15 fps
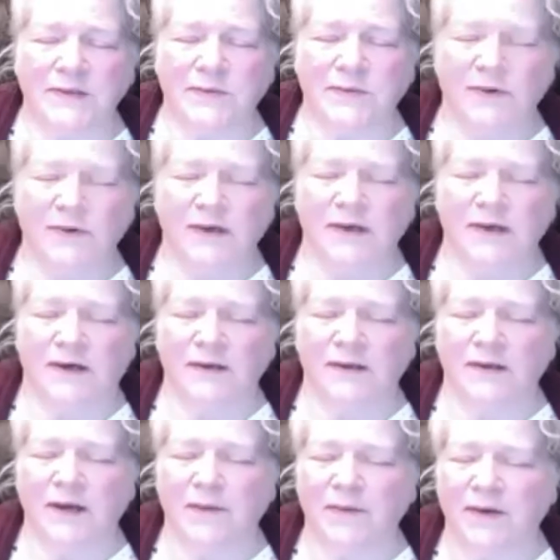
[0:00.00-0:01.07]
one
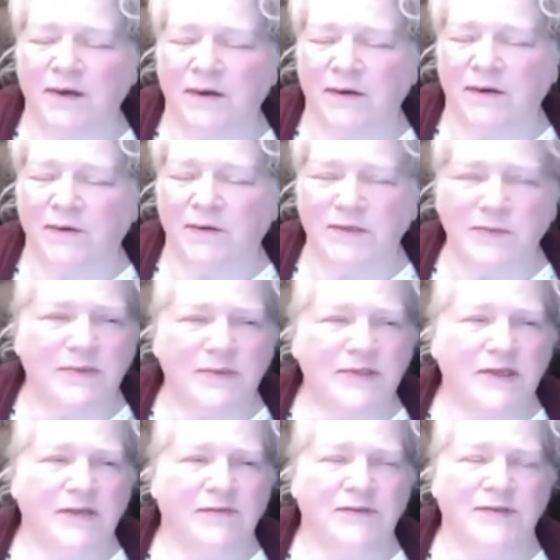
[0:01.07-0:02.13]
coming on Christmas
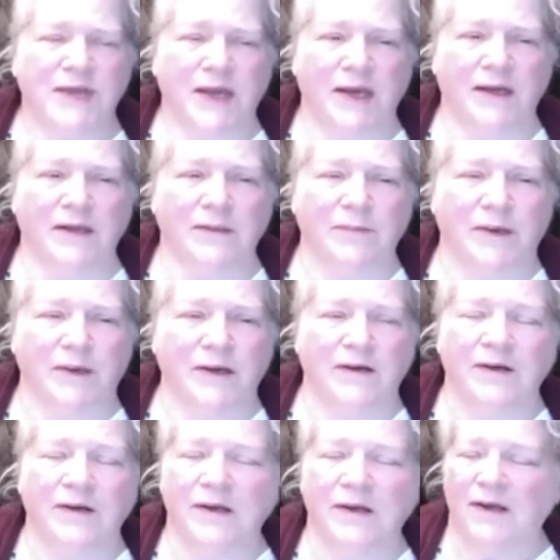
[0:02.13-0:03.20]
Eve is Candle Beggar,
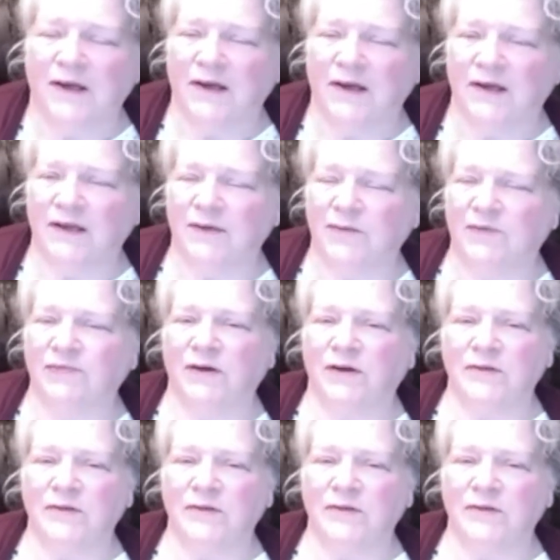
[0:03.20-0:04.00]
and he would follow